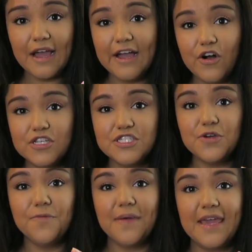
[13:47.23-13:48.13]
I
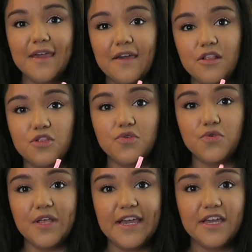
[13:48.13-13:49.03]
also make a
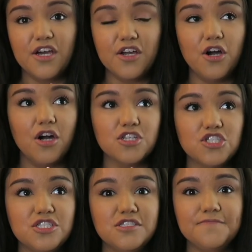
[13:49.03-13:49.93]
little like
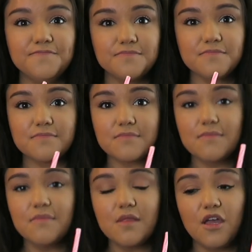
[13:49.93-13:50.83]
concoction
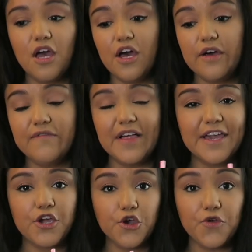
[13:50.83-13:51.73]
of
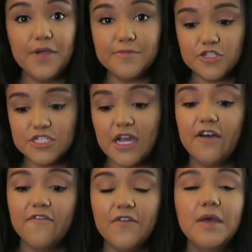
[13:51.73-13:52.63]
like creamer
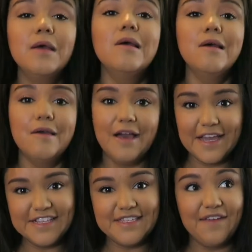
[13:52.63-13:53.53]
stuff. I
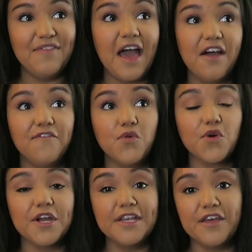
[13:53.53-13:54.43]
can save that
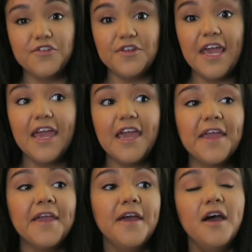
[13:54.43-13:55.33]
for another
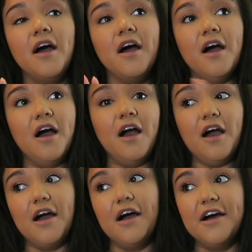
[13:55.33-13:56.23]
day.
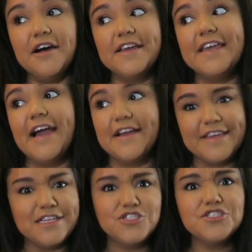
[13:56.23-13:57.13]

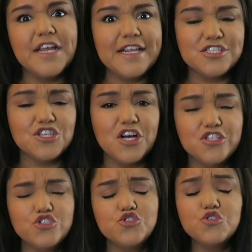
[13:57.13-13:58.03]
Yesterday I just
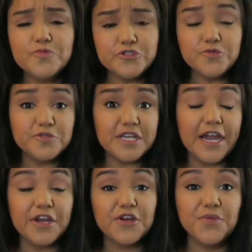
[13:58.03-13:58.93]
got super, super
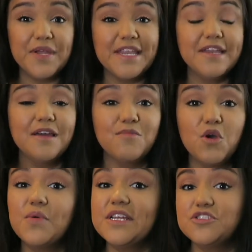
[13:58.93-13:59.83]
tired. We ended up
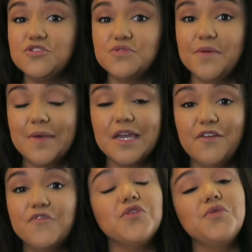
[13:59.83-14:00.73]
going to pick
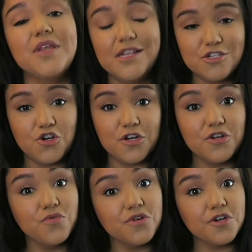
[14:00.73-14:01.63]
up food in a
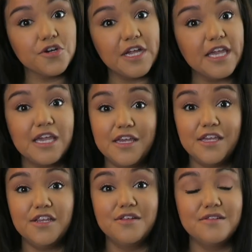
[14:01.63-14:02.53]
Target order
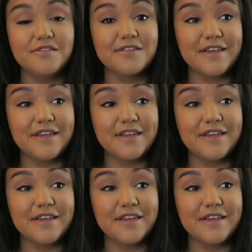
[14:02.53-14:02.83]
and